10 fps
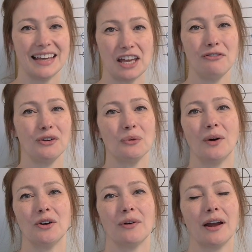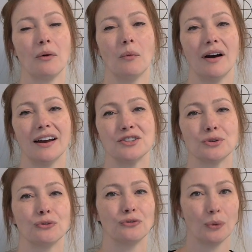If you're wondering why I
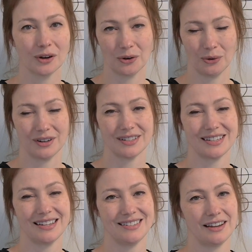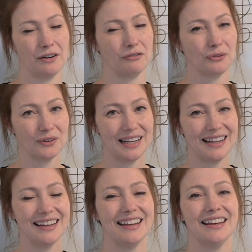drew 4 chords instead of
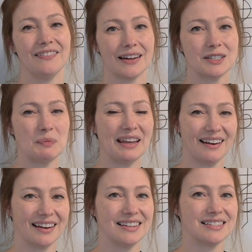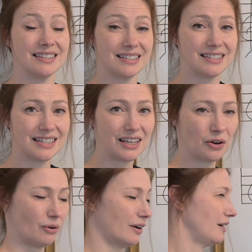3, that's because the C
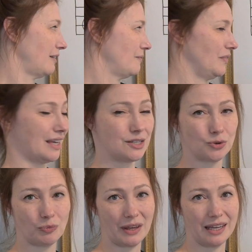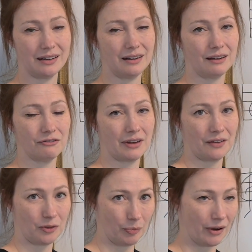chord is repeated
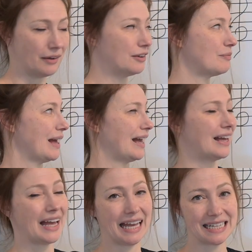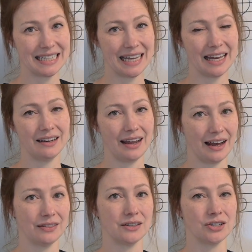at the bottom and again
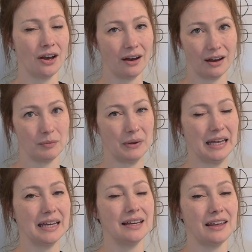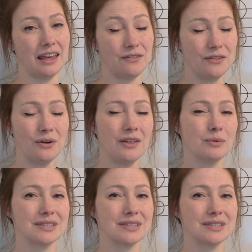at the top. Even though they will